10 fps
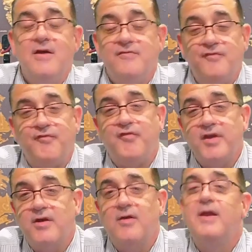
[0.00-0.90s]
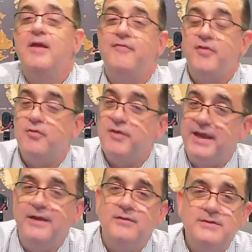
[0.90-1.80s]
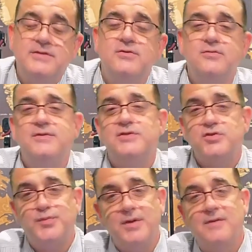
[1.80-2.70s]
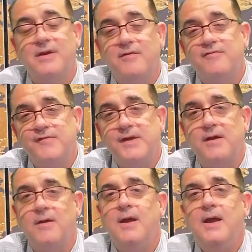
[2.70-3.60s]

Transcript: Fear, if you yield to the spirit of fear,